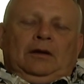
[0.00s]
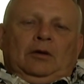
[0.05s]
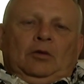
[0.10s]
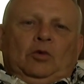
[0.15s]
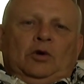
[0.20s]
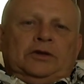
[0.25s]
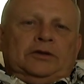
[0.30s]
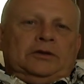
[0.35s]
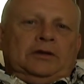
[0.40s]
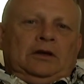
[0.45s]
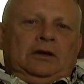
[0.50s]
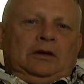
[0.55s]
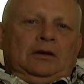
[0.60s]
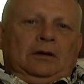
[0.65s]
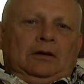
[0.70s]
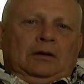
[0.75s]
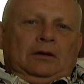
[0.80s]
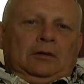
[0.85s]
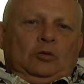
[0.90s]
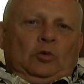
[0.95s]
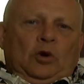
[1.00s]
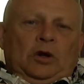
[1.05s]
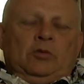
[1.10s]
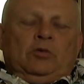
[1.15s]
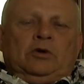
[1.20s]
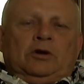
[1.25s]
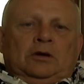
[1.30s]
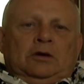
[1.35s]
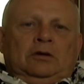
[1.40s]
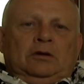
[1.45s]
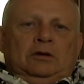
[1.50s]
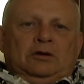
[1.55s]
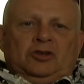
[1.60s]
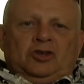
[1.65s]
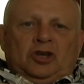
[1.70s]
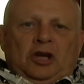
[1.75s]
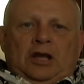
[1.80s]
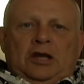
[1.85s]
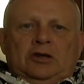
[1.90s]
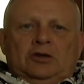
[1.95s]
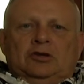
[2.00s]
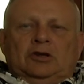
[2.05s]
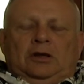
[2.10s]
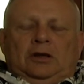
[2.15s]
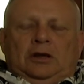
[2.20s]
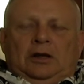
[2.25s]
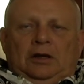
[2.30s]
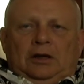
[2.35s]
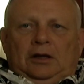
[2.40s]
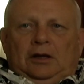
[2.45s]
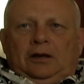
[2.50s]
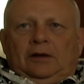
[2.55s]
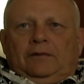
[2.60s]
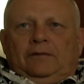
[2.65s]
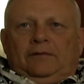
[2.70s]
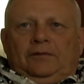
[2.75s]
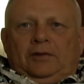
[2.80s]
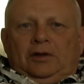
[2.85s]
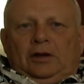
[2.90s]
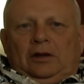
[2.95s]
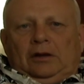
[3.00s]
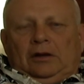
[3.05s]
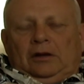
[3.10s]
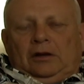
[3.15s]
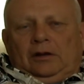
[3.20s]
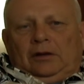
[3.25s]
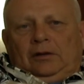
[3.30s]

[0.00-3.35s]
was that we weren't changing any of the